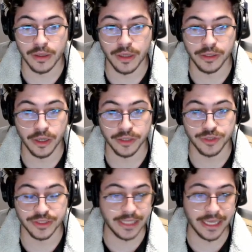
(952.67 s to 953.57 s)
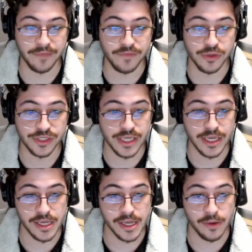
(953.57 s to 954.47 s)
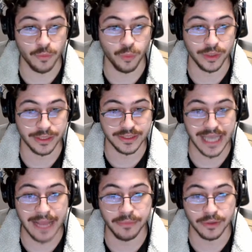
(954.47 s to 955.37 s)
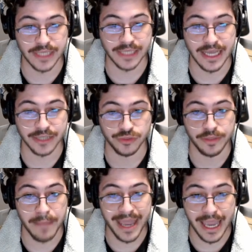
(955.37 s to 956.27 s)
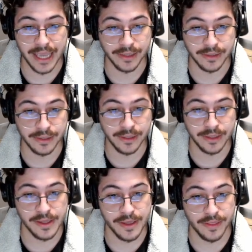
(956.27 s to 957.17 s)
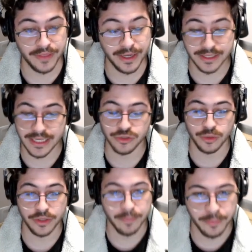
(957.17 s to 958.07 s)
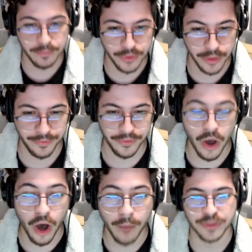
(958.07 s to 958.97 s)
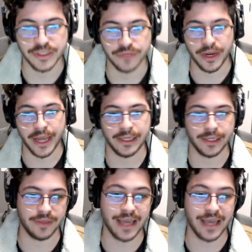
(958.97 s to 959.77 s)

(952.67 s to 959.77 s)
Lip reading: contrast, like if you see what Sandbox has actually made, then it's actually the opposite, right? Like they